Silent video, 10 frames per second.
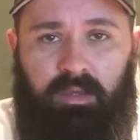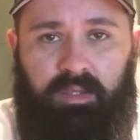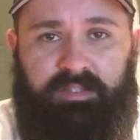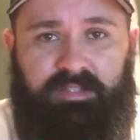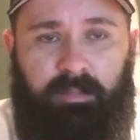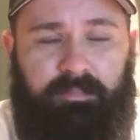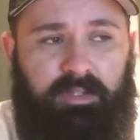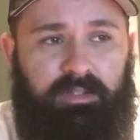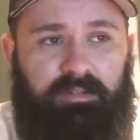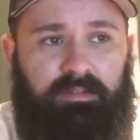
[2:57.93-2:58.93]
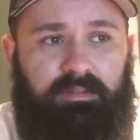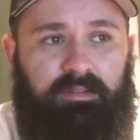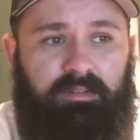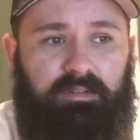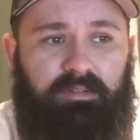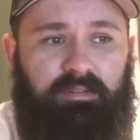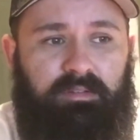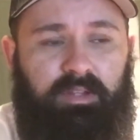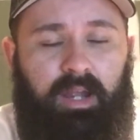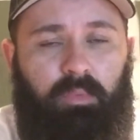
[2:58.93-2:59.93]
is something
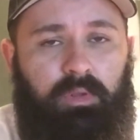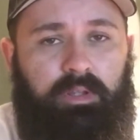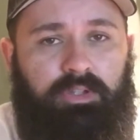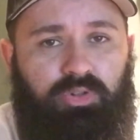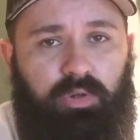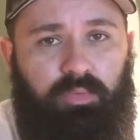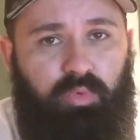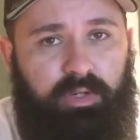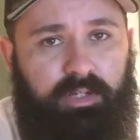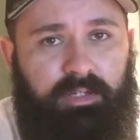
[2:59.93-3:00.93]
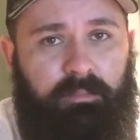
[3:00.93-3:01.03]
that I really enjoyed reading